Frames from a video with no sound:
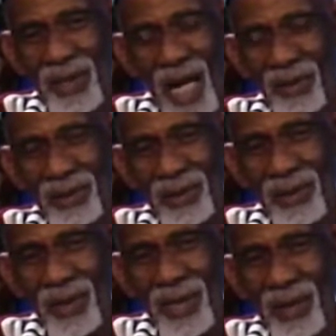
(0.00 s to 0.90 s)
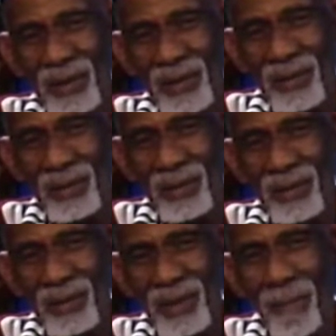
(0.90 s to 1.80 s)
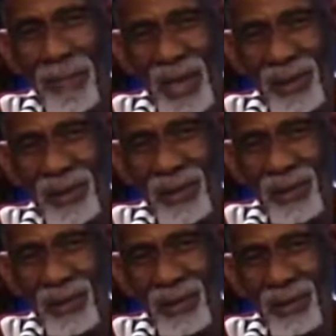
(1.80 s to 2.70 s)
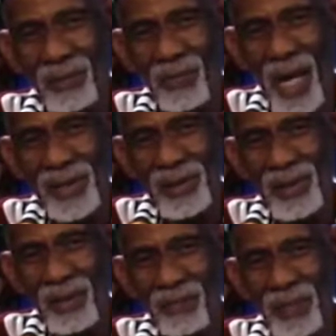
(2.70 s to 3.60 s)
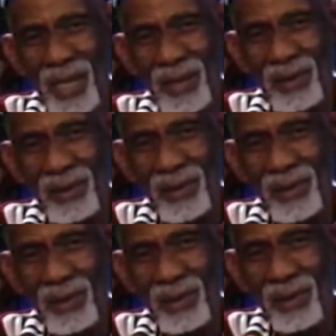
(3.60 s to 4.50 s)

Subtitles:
Carrots didn't. Beets, rice, beans,